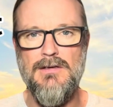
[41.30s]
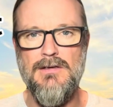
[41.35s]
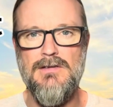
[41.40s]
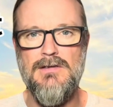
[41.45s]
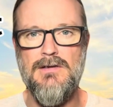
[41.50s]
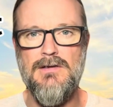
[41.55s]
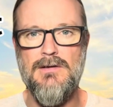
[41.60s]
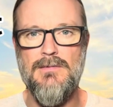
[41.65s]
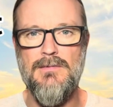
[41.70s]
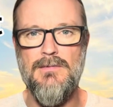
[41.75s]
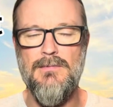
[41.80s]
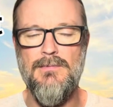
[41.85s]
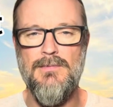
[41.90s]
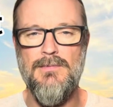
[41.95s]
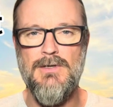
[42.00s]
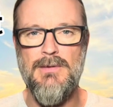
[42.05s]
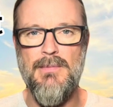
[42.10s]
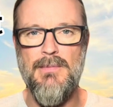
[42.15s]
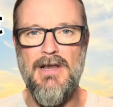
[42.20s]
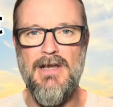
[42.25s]
to
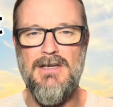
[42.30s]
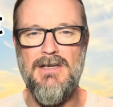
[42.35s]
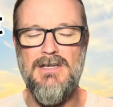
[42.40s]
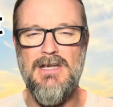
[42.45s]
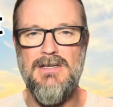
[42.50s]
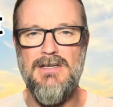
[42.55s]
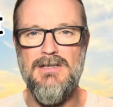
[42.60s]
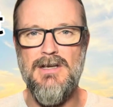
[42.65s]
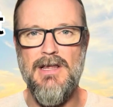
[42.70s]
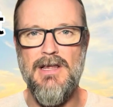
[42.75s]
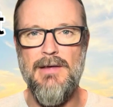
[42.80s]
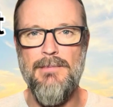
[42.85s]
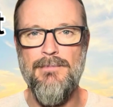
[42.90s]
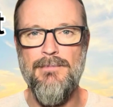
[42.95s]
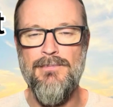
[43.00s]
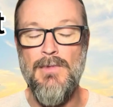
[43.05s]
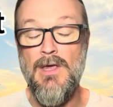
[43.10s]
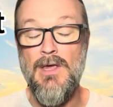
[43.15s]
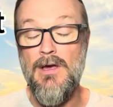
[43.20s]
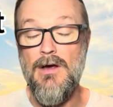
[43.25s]
meditate today.
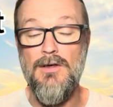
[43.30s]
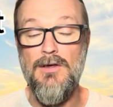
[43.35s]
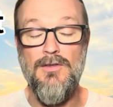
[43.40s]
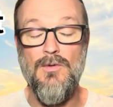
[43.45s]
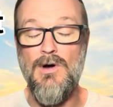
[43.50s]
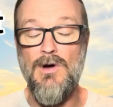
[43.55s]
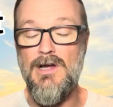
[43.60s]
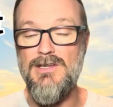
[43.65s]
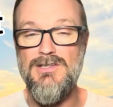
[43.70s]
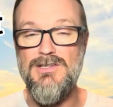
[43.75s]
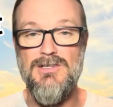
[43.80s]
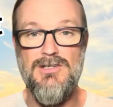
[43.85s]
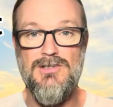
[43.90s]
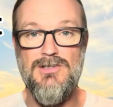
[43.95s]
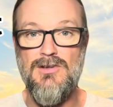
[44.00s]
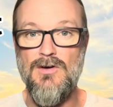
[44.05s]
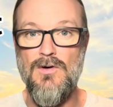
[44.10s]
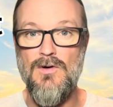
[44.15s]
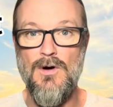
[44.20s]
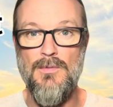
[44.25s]
Otherwise,
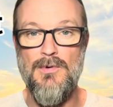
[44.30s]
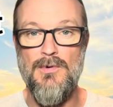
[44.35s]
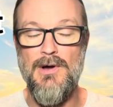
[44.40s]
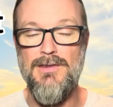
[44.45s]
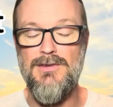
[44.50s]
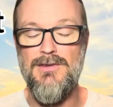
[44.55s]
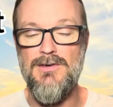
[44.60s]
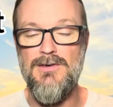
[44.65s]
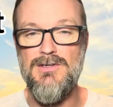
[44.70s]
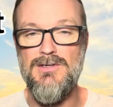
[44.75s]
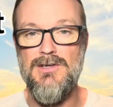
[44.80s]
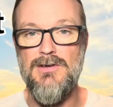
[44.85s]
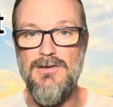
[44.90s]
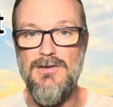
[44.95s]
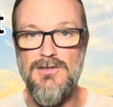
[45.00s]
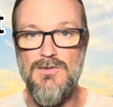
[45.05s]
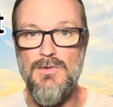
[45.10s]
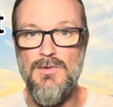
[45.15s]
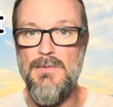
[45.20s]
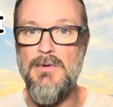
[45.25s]
just incorporate those
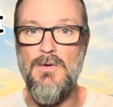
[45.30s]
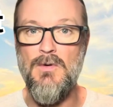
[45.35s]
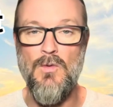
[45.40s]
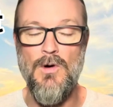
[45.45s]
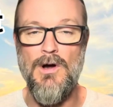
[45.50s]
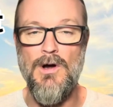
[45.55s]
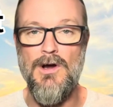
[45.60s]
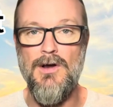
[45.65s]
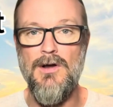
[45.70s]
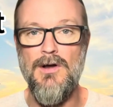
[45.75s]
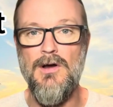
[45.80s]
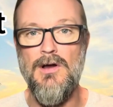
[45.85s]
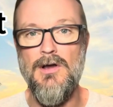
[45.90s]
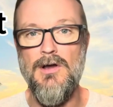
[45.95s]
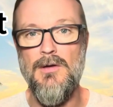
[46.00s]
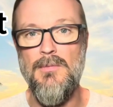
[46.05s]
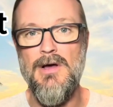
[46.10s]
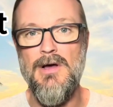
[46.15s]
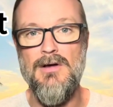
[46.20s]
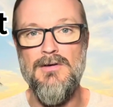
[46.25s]
skills we've been working
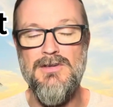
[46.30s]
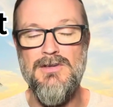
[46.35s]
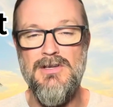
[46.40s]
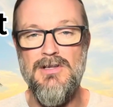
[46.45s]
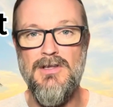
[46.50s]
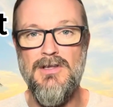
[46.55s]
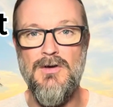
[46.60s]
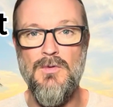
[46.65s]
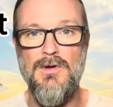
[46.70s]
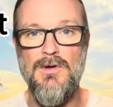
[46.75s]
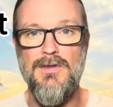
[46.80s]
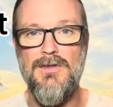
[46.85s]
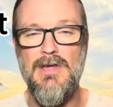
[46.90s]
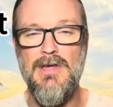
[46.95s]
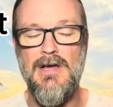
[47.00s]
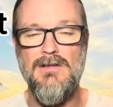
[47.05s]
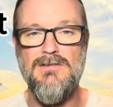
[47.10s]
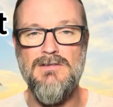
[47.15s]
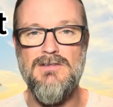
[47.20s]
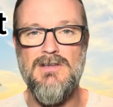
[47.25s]
on about dealing with
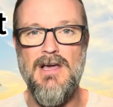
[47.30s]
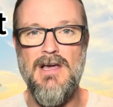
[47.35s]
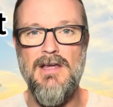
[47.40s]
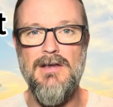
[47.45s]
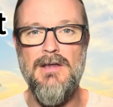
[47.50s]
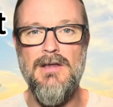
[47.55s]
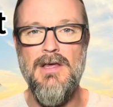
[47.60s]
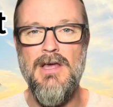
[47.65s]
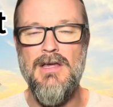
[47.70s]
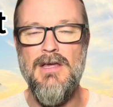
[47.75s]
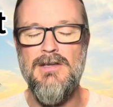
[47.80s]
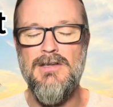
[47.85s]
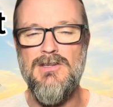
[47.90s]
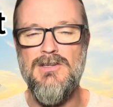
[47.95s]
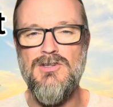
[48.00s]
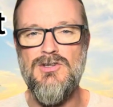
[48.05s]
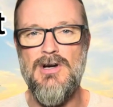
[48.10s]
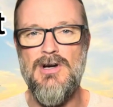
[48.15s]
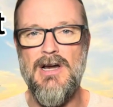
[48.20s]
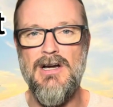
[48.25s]
outside
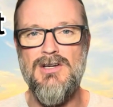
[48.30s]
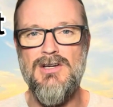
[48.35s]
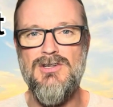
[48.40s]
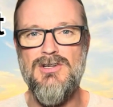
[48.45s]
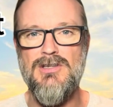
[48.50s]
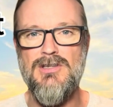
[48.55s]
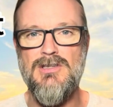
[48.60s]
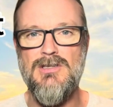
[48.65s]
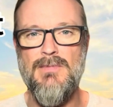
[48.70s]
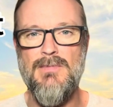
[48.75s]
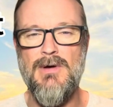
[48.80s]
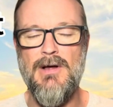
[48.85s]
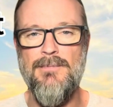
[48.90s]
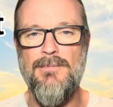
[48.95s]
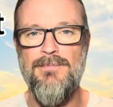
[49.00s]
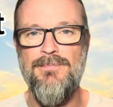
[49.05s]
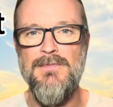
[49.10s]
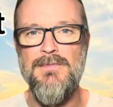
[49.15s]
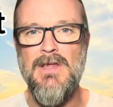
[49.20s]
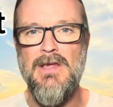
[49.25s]
distractions. But
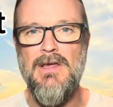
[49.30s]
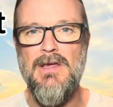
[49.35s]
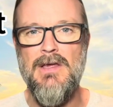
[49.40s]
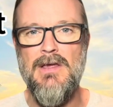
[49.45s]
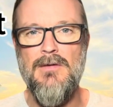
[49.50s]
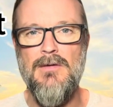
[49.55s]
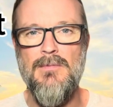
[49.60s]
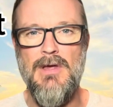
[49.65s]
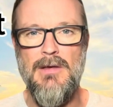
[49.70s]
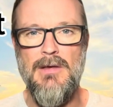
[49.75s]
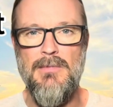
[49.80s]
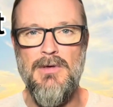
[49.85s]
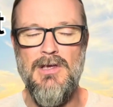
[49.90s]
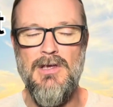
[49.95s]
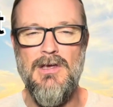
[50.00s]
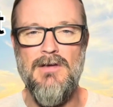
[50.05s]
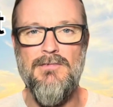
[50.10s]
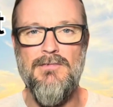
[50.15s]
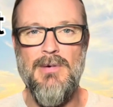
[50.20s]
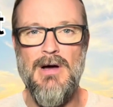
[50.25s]

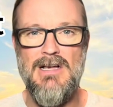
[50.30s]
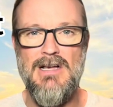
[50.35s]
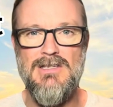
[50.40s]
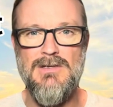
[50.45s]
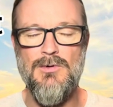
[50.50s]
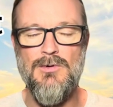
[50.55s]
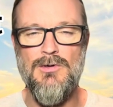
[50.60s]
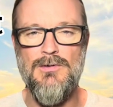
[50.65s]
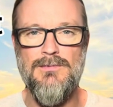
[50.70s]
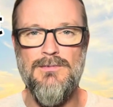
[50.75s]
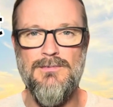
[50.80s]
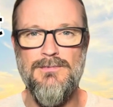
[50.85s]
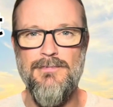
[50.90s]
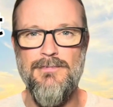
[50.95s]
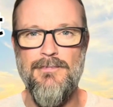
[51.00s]
maybe, if possible,